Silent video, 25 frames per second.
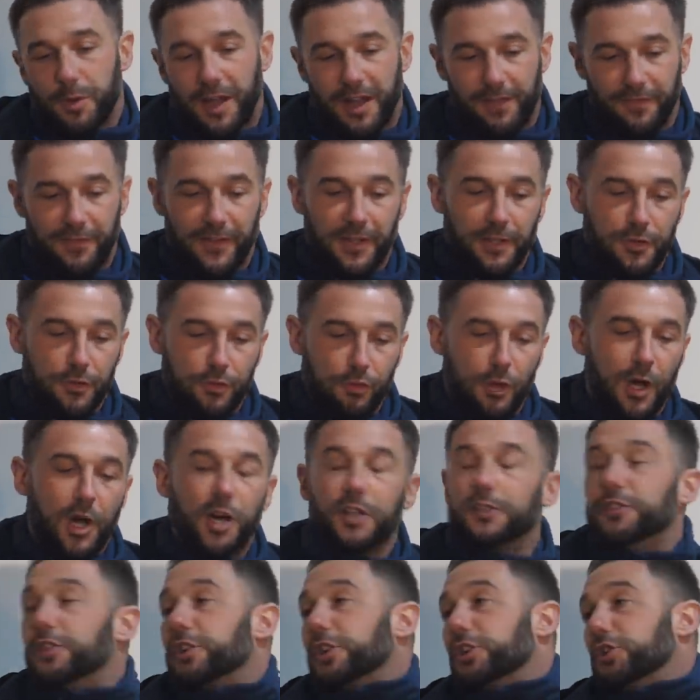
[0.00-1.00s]
but I felt as though
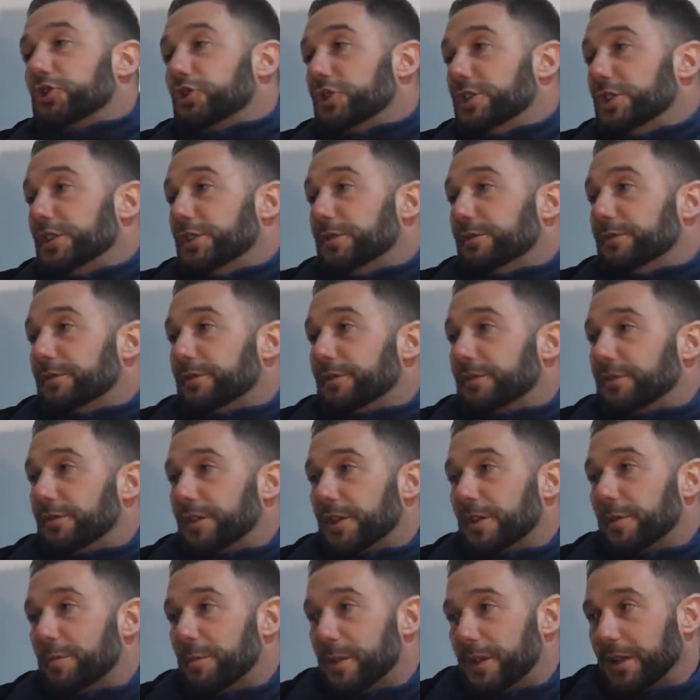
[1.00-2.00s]
I underachieved
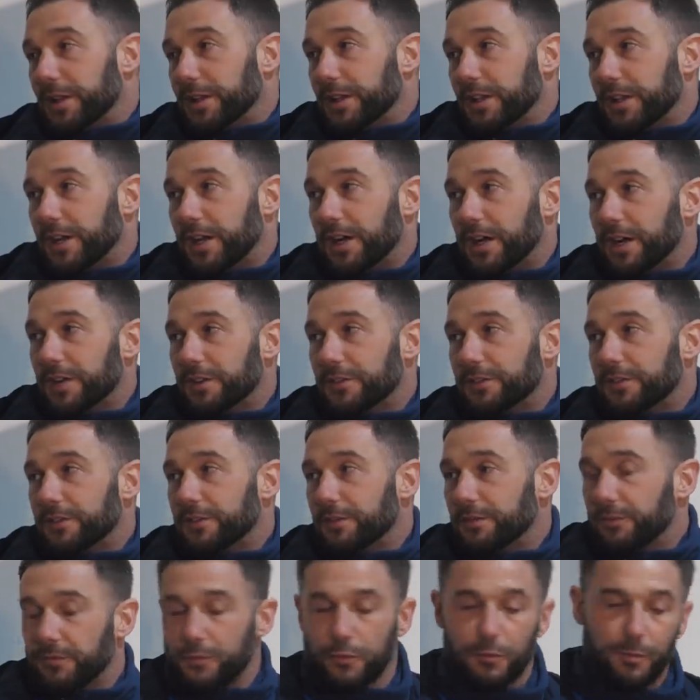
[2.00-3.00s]
for the ability that I had
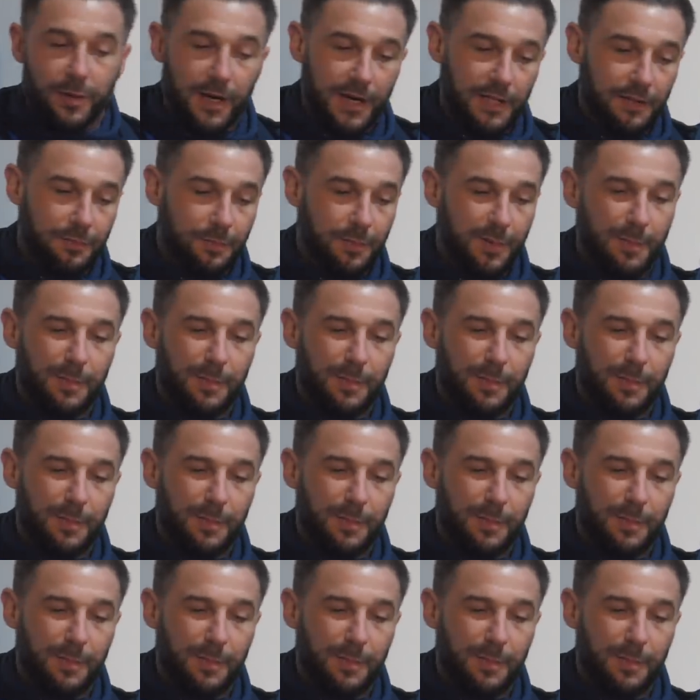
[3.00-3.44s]
through bad,